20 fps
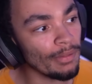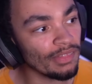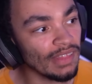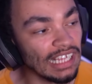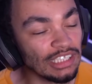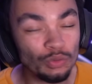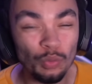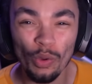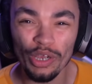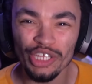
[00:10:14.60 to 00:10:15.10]

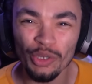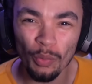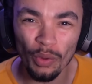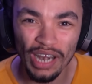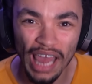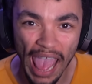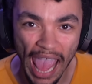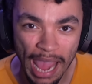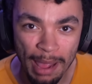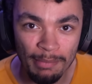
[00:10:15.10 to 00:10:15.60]
that's what you
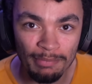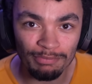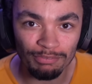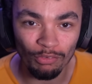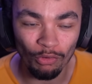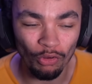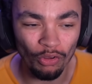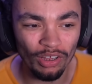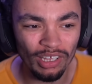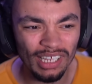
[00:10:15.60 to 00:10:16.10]
want to aim
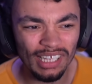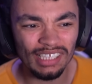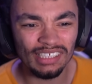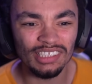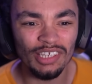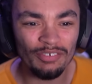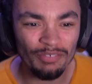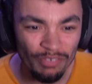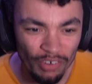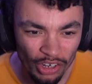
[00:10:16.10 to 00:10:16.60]
for.
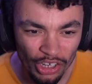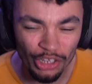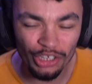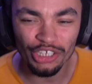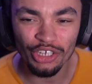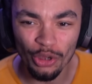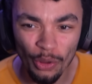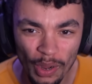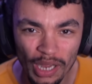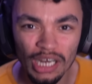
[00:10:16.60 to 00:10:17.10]
You're,
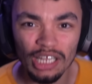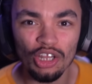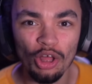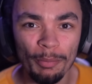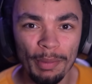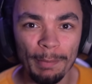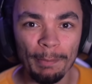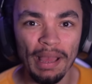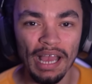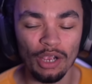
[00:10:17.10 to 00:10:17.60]
you're going a
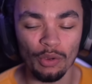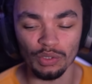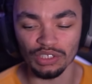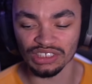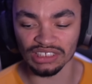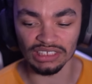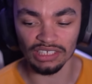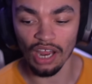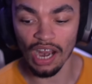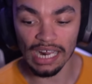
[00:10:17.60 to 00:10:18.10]
little bit
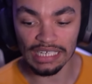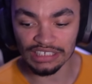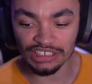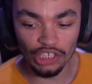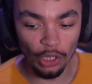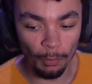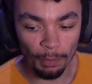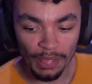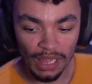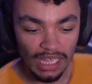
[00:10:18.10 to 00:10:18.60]
backwards here. All right,
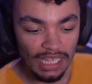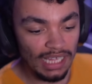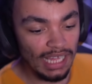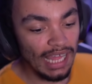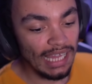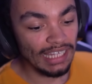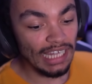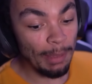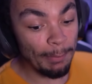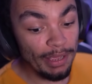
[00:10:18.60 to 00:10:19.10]
so
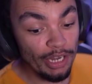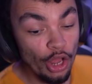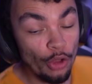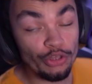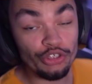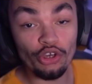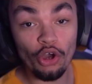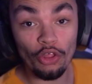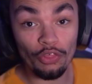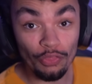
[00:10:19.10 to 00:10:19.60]
let me know
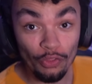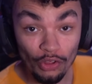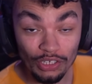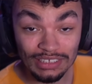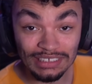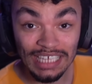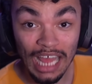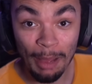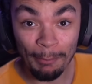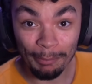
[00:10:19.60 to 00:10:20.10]
your
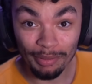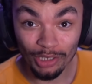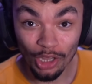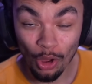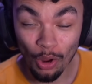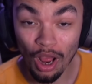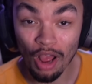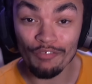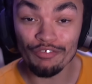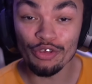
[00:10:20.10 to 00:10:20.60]
thoughts down
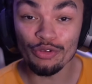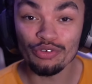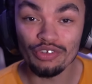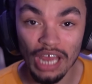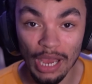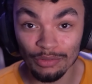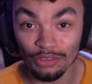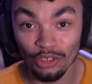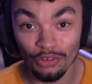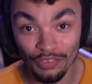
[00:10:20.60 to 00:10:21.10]
below. Have you
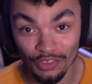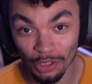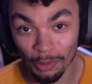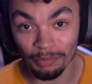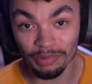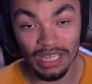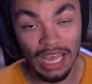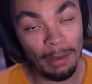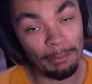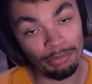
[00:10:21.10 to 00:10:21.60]
downloaded the
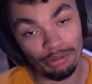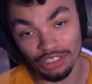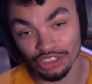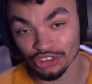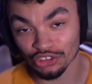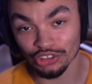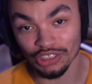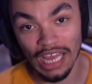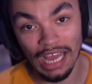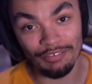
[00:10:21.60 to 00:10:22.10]
update? I'm pretty
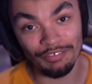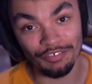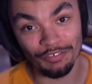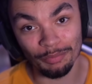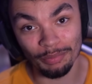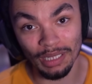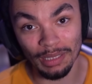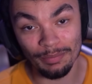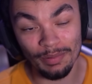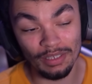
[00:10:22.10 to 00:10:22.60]
sure you have if
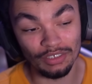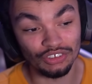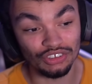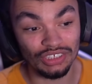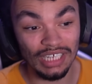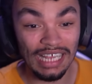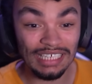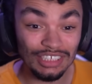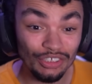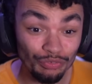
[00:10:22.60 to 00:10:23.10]
you've played
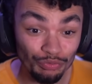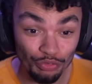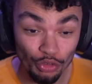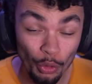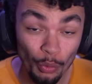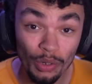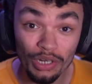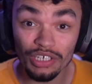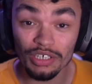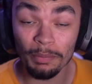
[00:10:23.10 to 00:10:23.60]
PlayStation. Has it
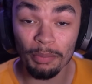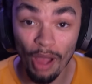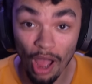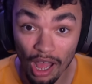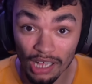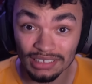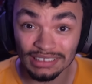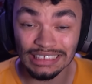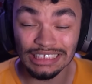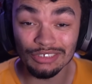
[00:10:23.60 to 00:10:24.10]
ruined
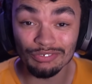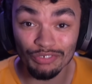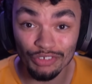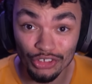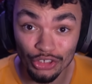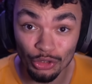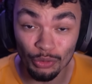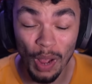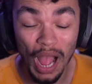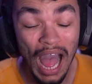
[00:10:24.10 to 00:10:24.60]
parties for
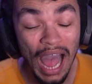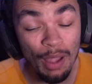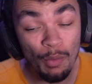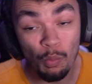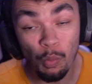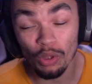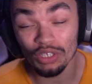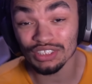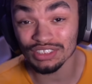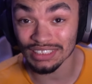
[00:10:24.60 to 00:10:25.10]
you? I
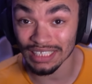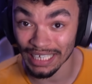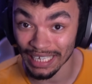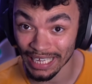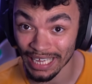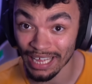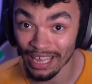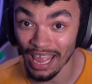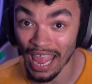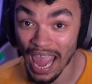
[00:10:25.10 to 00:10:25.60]
want to
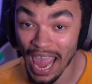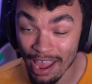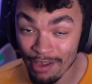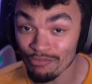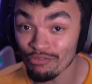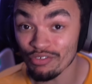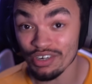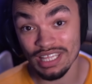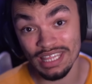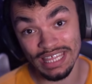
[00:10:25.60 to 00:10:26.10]
hear
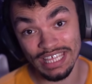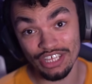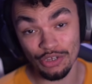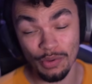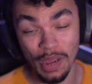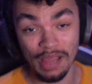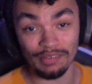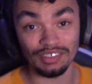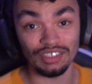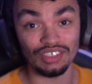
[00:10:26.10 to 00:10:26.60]
everything
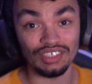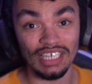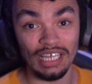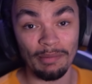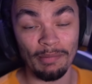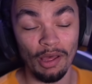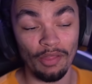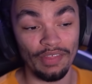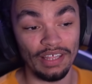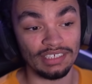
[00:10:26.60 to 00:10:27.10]
you have to say
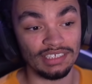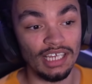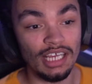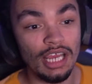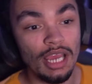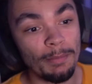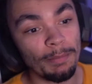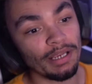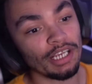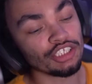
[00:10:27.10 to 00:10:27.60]
about this
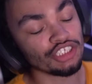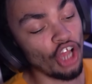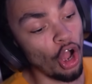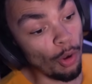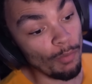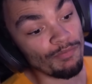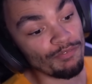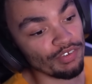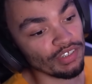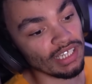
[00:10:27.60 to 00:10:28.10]
because
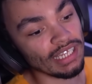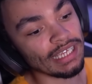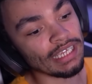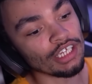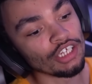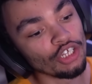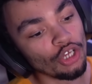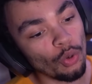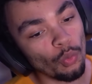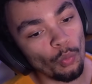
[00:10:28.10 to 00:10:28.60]
hopefully
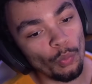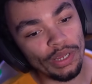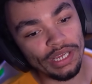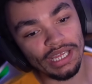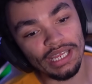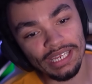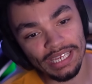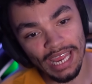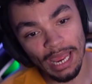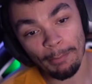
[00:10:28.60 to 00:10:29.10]
we
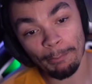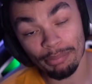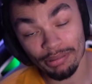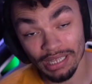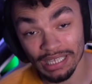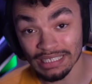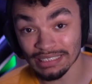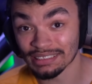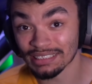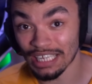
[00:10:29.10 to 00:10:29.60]
can get
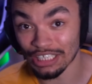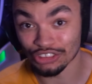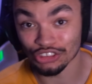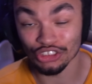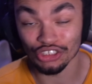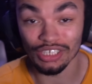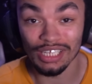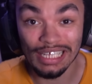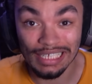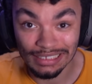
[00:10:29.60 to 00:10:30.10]

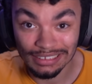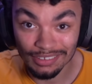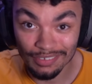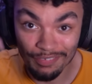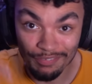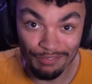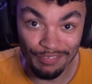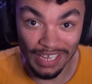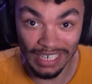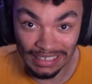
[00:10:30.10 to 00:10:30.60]
PlayStation to
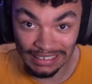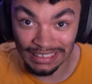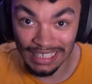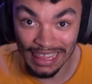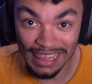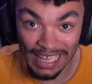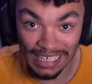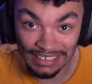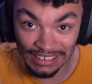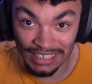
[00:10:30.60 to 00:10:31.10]
fix
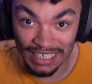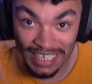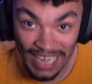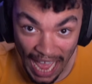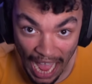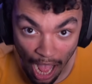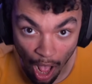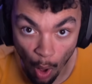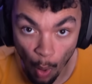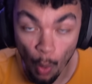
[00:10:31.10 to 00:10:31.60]
this
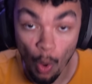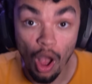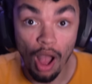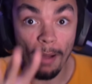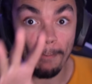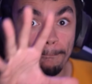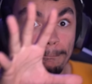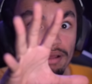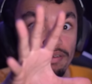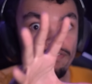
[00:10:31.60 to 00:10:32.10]
now
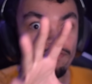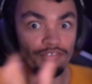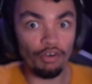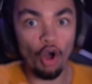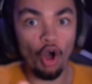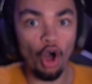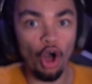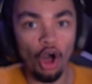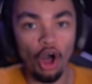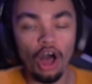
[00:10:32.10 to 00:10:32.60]

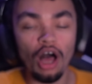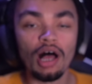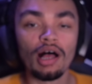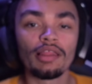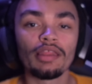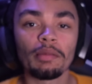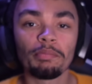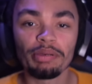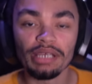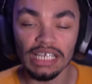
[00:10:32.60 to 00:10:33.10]
before
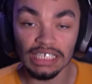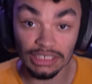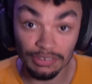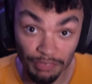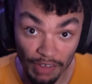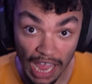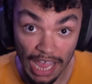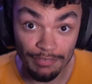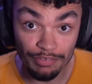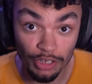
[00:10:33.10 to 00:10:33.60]
the
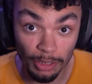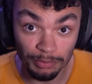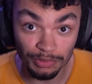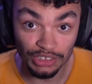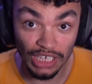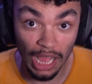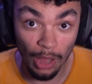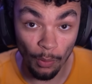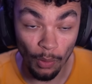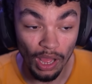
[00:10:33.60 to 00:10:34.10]
PS5
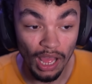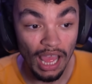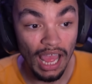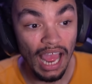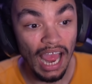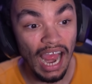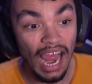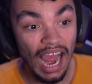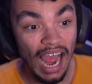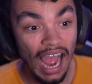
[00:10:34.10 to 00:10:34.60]
comes out
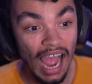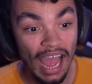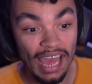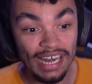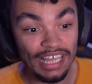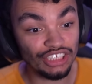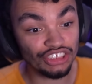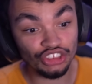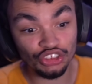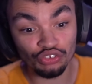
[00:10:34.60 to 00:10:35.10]

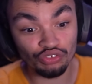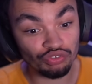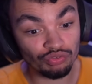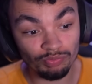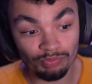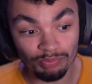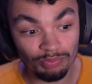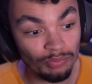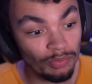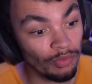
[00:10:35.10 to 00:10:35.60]
and it just
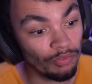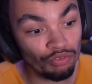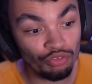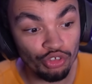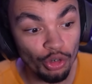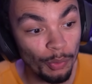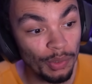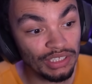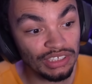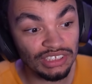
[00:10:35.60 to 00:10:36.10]

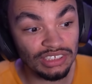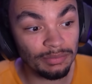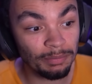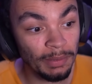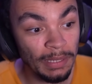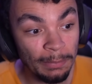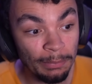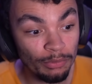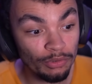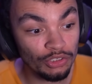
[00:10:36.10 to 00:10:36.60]
ruins
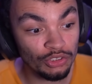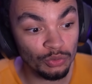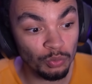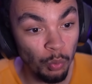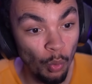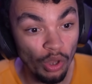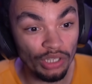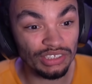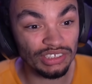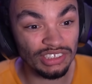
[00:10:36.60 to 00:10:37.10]
people's
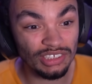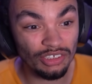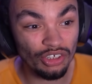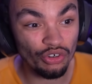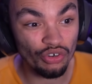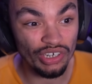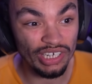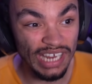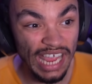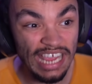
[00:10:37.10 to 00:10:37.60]
want to
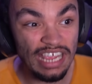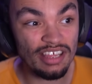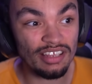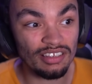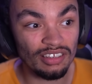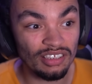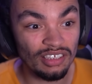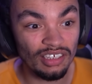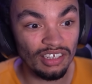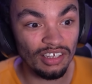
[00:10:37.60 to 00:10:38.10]
create
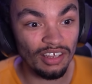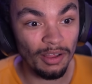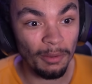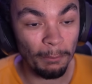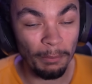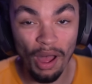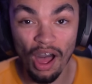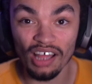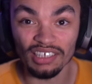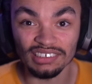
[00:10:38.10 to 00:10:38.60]

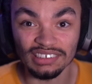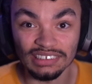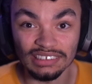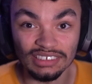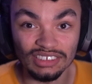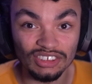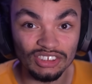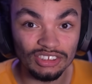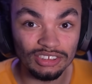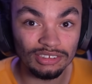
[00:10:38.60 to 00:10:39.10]

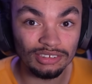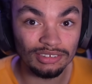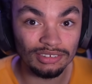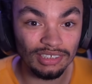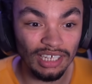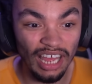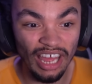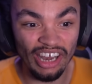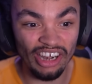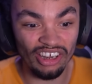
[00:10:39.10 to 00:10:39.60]
parties
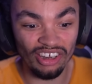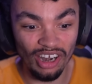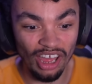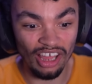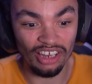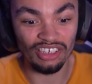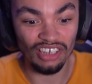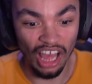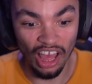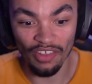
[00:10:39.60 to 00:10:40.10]
and
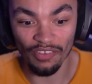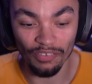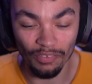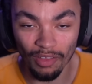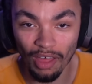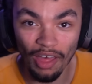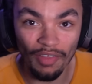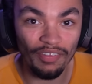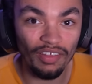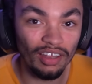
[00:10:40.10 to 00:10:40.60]
and
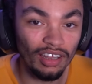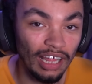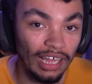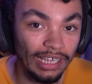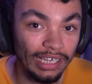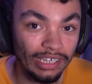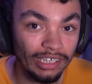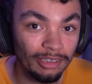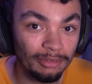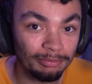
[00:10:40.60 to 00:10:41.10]
and and the
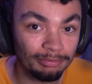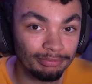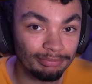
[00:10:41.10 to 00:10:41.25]
like